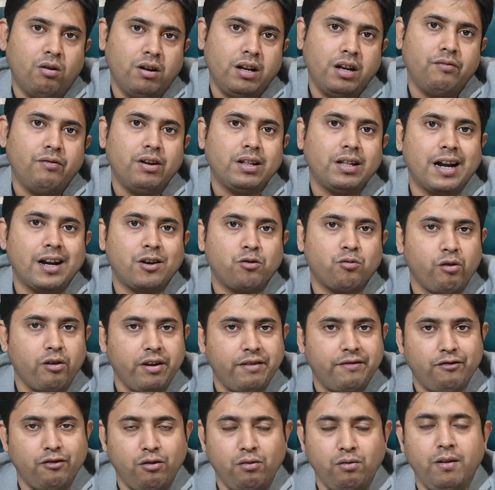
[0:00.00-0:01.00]
only with
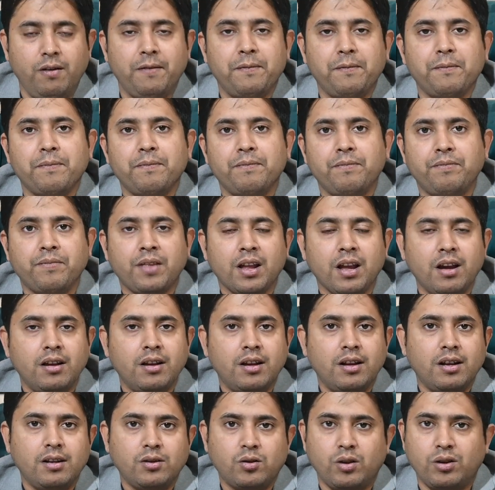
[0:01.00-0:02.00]
Android phone.
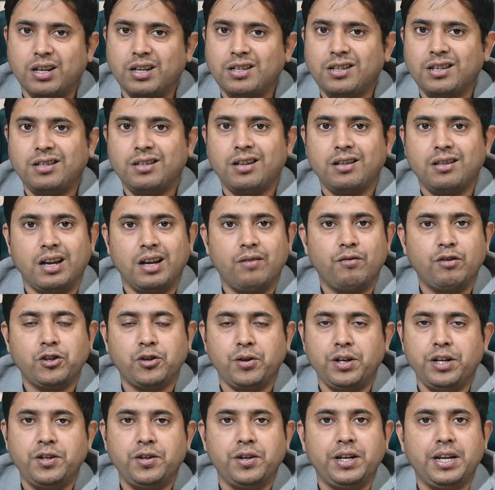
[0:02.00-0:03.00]
So this is the thing which
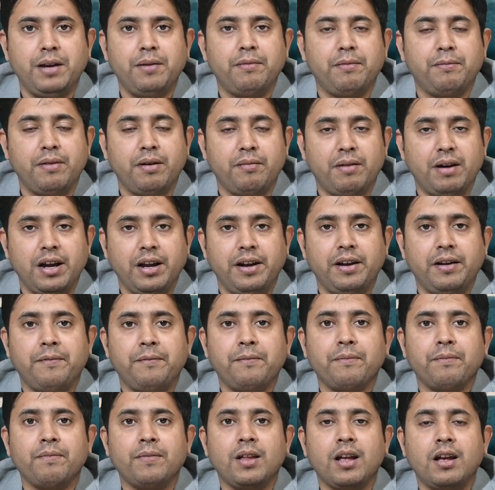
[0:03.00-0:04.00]
you need to keep in mind.
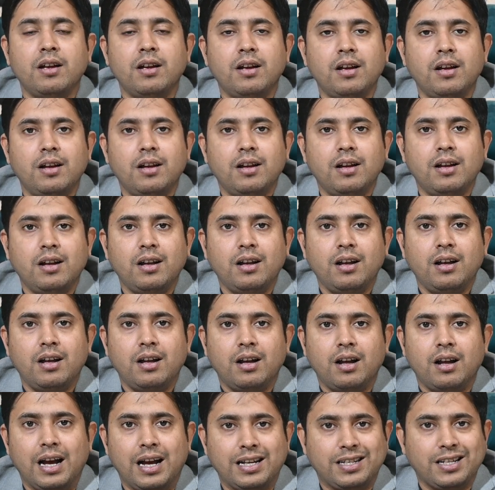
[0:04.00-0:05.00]

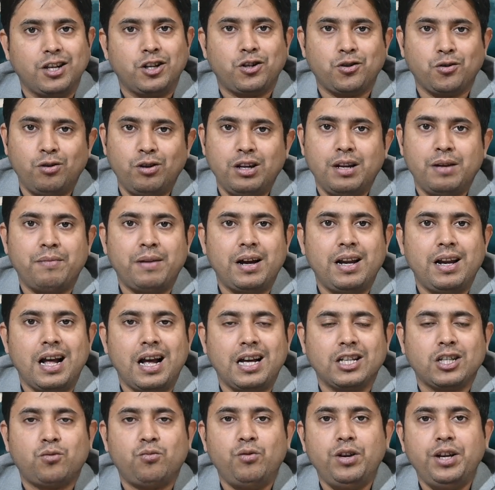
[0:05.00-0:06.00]
As I told in my
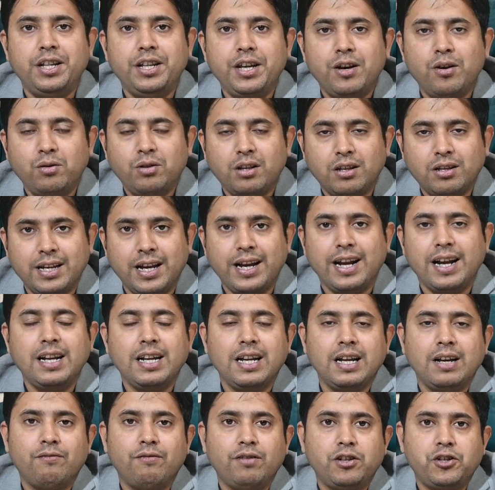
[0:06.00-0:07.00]
last video, the second
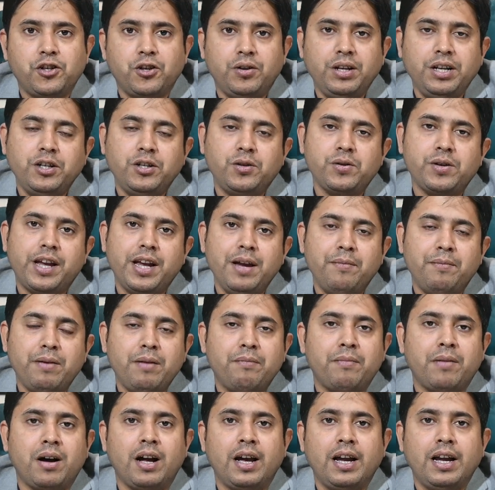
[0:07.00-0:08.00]
thing which you need to keep in
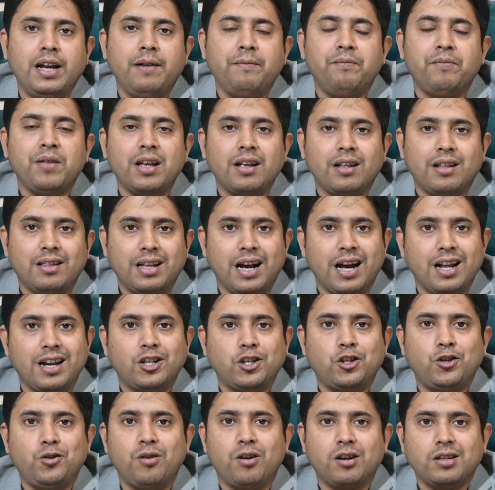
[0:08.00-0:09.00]
mind, that
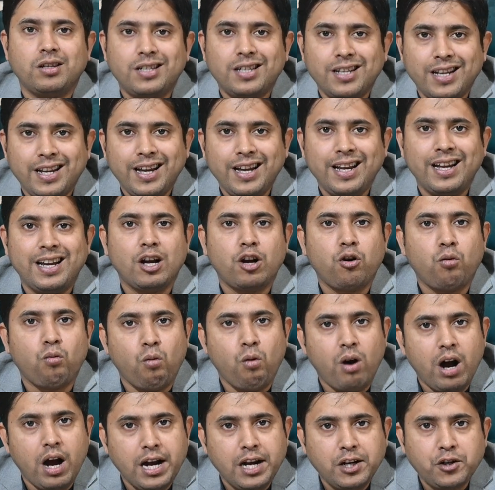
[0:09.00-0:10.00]
is you are sitting in a
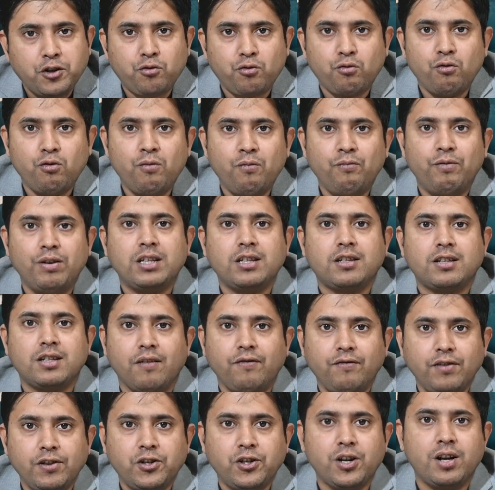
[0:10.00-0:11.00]
quiet room with
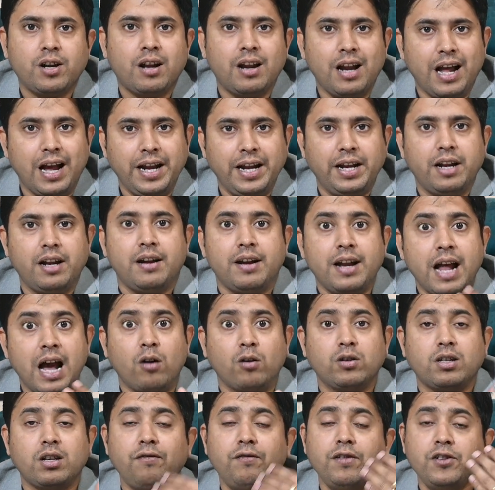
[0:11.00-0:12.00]
sufficient light. Now,
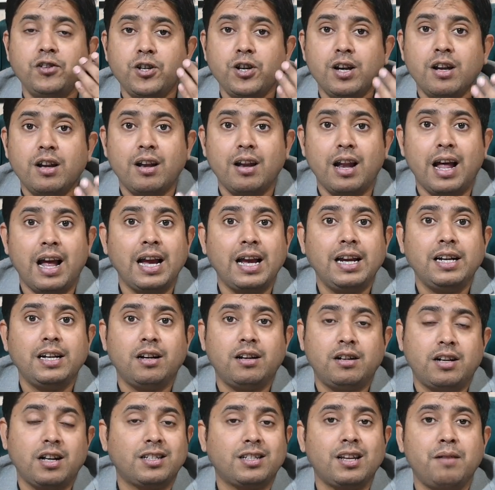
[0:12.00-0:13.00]
sufficient
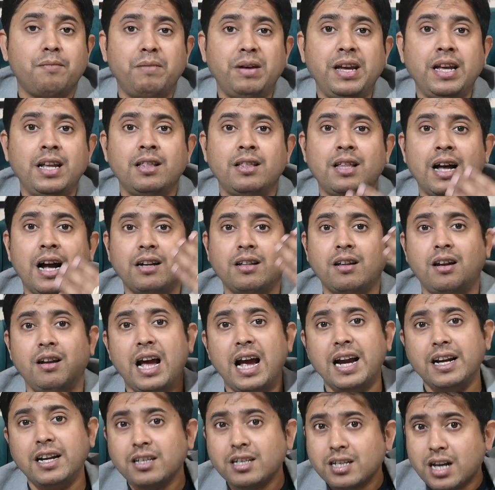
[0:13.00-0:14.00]
light doesn't mean that the
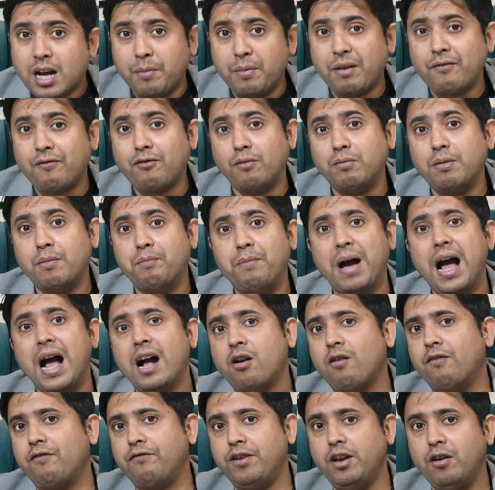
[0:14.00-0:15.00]
light is coming from the
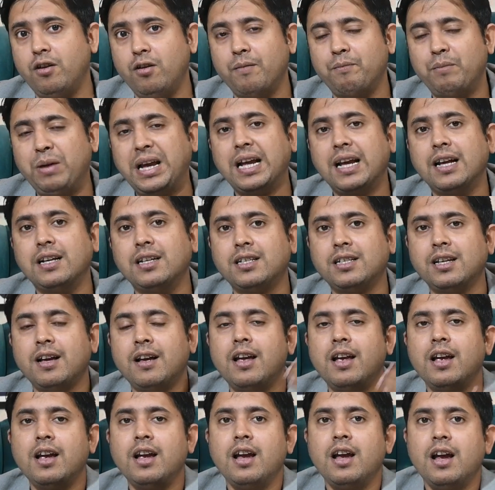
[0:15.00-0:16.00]
back of you, because
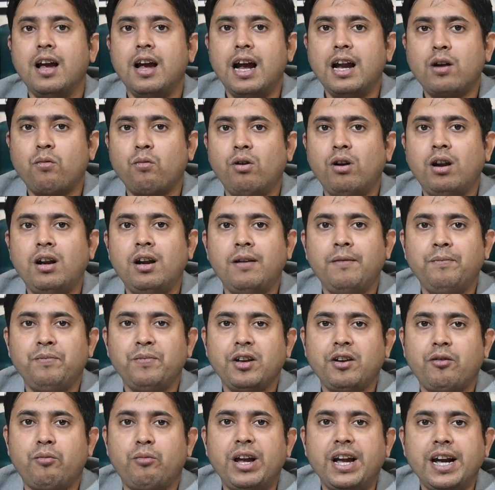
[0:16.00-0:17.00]
it
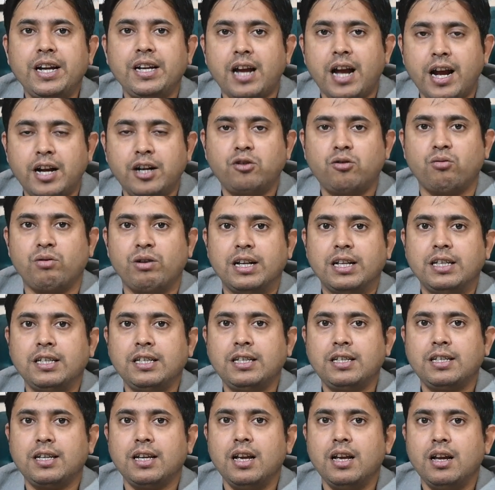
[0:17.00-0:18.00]
will create
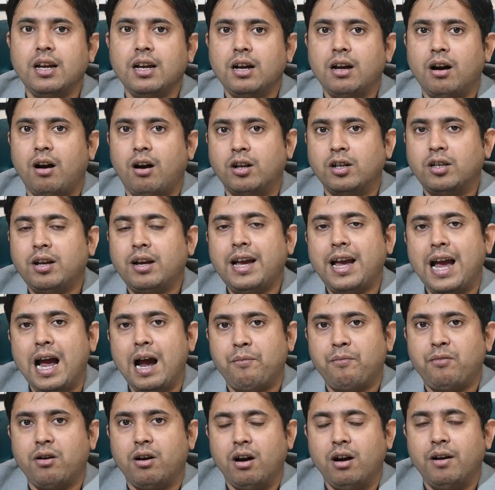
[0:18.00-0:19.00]
hindrance on the
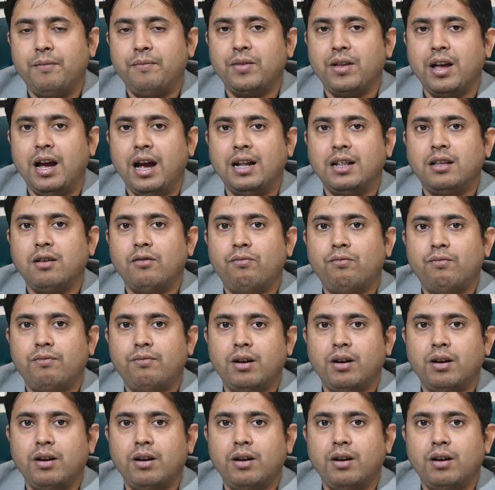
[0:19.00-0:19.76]
camera and the